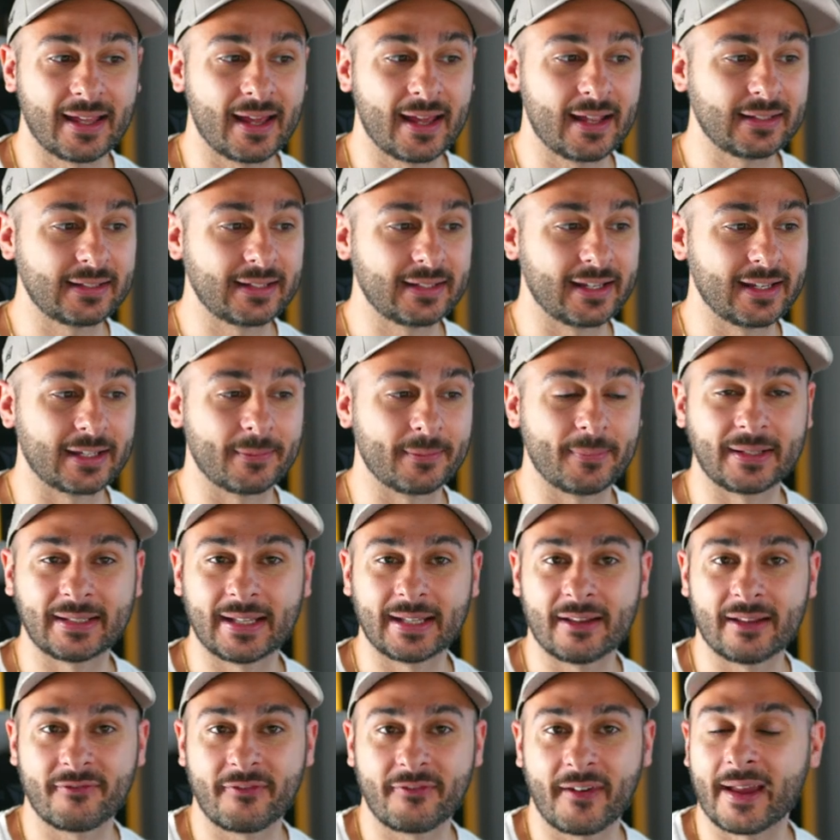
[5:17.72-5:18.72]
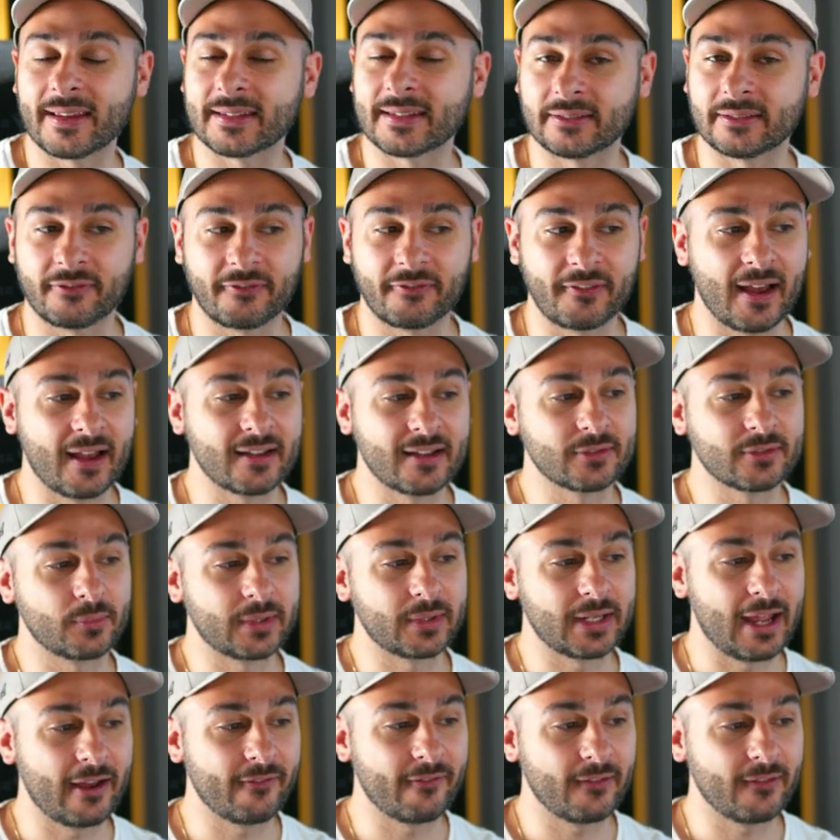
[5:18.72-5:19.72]
starting, it can be 10,000, 1,000,
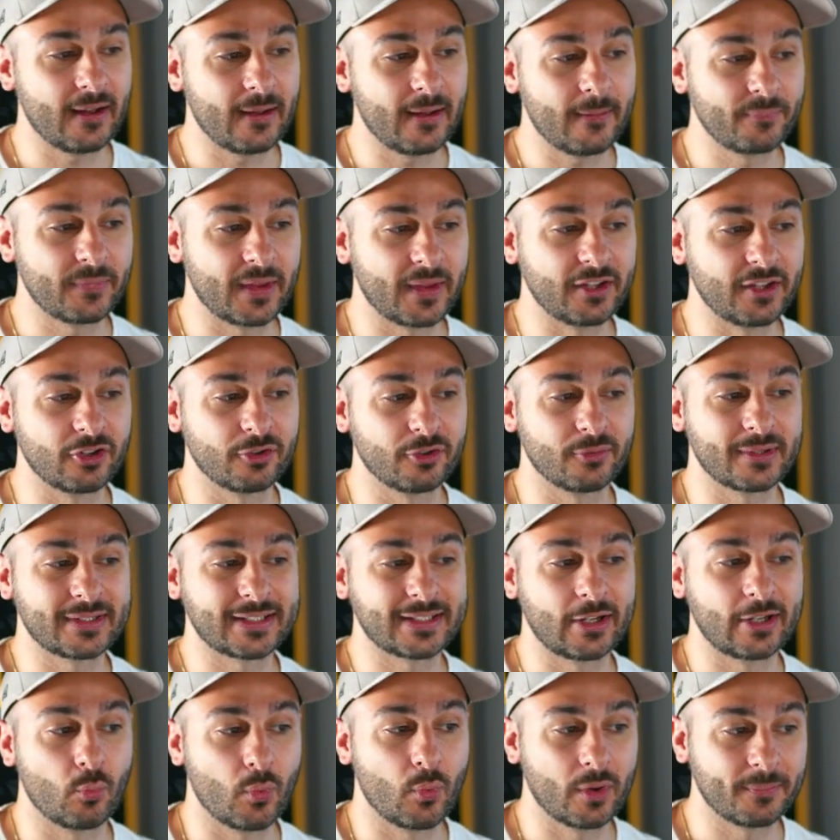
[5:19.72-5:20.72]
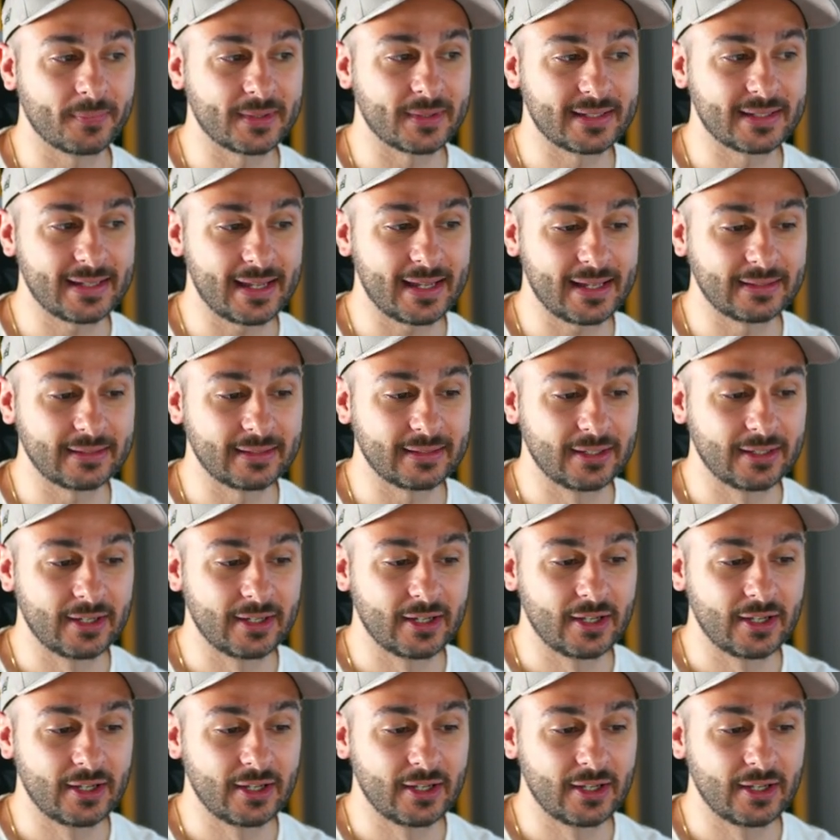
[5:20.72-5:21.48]
whatever, and you're risking 1%.